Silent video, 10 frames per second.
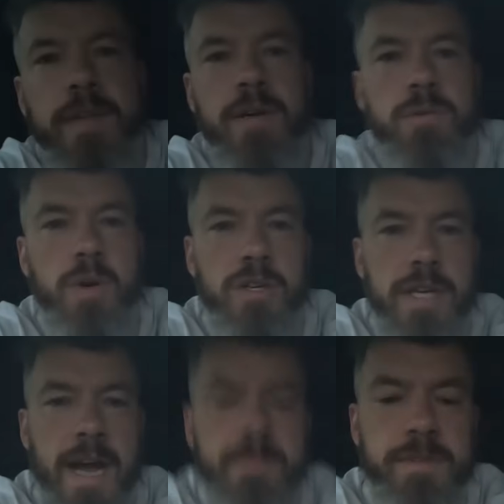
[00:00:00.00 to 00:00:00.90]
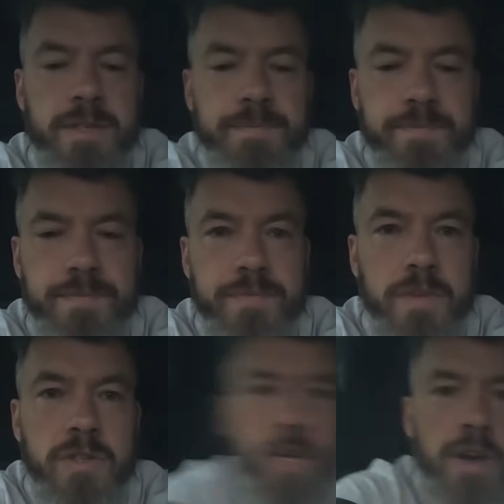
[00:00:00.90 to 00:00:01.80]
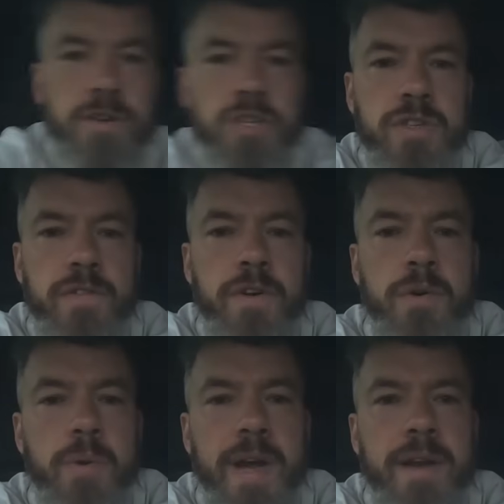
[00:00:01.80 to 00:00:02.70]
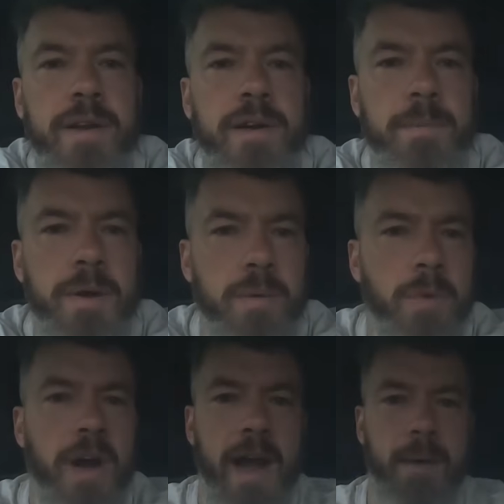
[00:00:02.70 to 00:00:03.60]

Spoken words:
That was where I was camped. So just to fill you in a bit on what